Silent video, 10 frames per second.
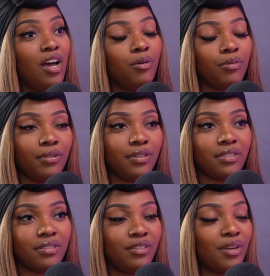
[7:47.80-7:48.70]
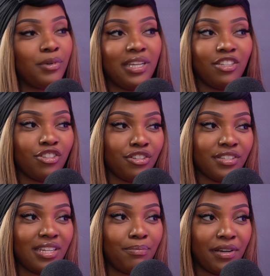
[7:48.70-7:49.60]
Oh, because you don't want to
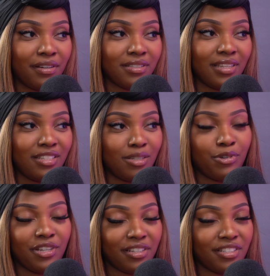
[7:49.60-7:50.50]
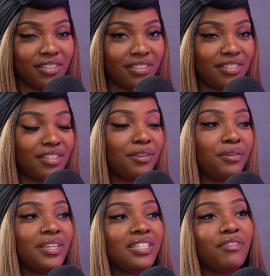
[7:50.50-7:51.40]
introduce any bugs into production. So
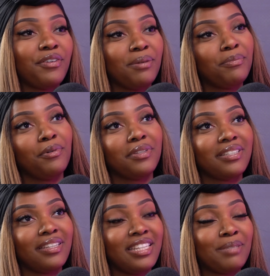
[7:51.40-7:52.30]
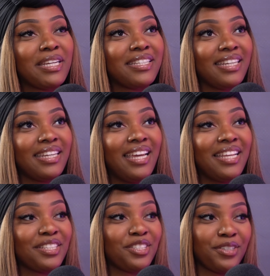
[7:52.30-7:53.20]
it's very important, especially
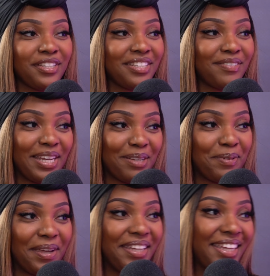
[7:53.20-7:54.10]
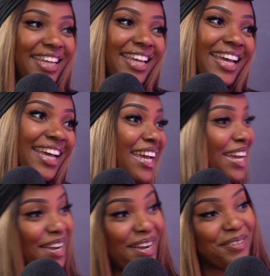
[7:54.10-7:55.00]
as a junior developer.
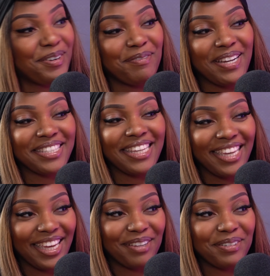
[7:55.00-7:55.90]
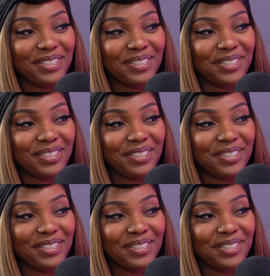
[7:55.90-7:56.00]
What am I seeing here?